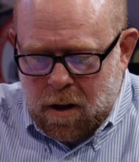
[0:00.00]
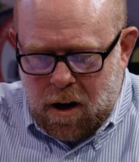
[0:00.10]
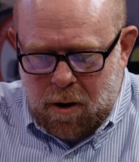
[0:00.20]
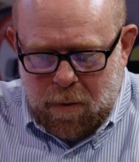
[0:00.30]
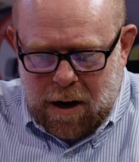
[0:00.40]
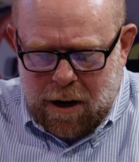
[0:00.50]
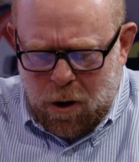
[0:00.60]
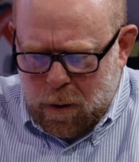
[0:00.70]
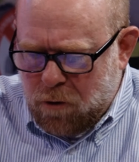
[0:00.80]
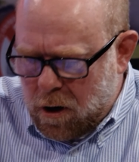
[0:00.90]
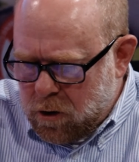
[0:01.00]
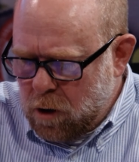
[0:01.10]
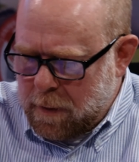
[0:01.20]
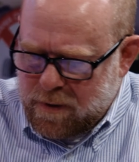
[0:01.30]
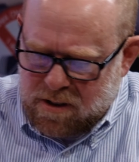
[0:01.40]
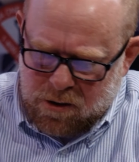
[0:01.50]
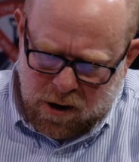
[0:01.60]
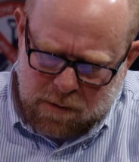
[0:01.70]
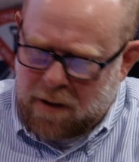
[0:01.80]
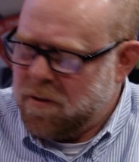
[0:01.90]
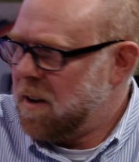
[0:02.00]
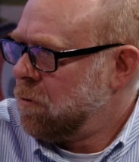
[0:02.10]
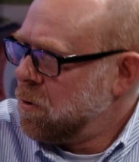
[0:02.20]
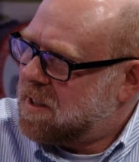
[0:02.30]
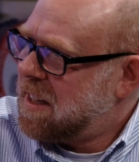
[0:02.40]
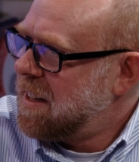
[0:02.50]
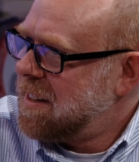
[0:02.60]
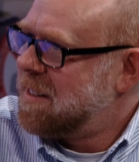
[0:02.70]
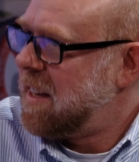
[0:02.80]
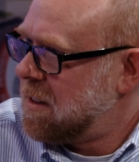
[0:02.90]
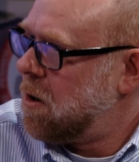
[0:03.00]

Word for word: um, I know we've talked a little bit, we talked about the routine dig